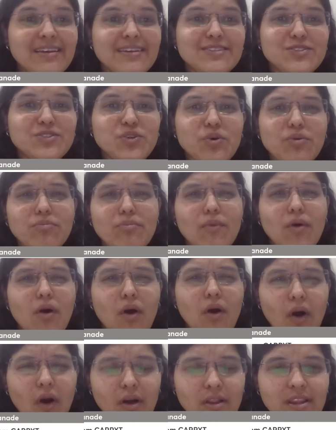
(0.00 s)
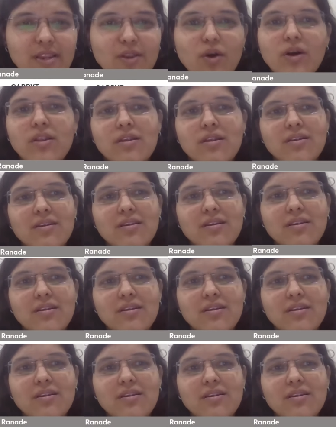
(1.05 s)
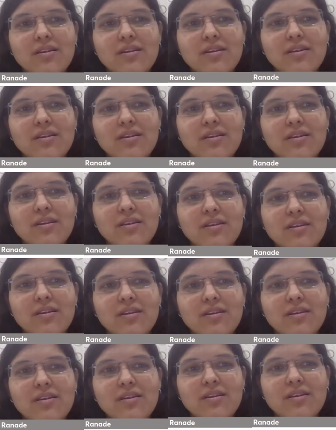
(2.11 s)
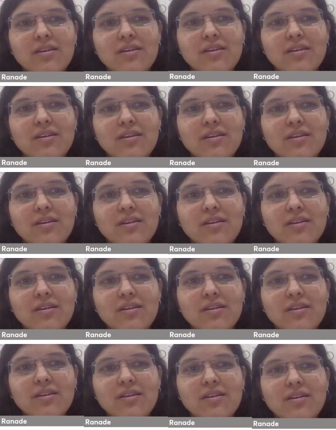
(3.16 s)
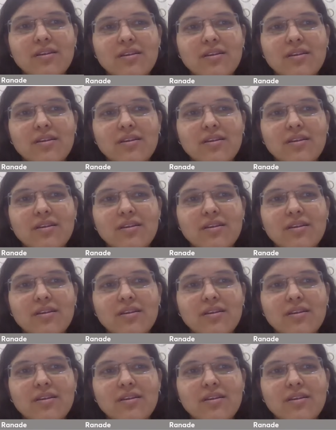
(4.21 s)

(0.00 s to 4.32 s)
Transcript: So all in all, from a global perspective, if you ask me,